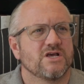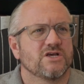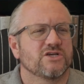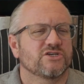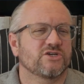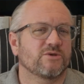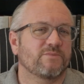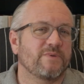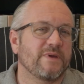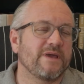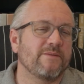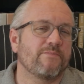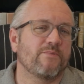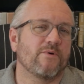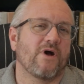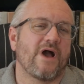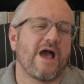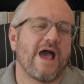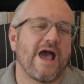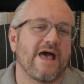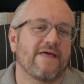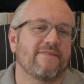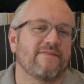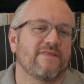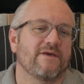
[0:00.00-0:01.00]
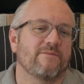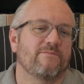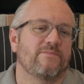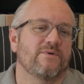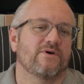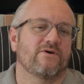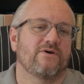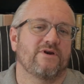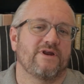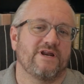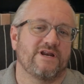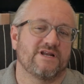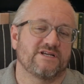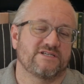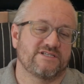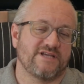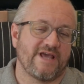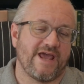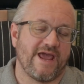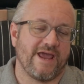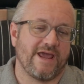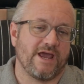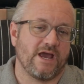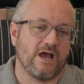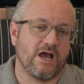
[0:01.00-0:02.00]
So people had the ability to
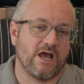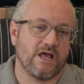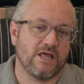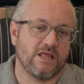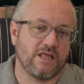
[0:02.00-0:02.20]
say,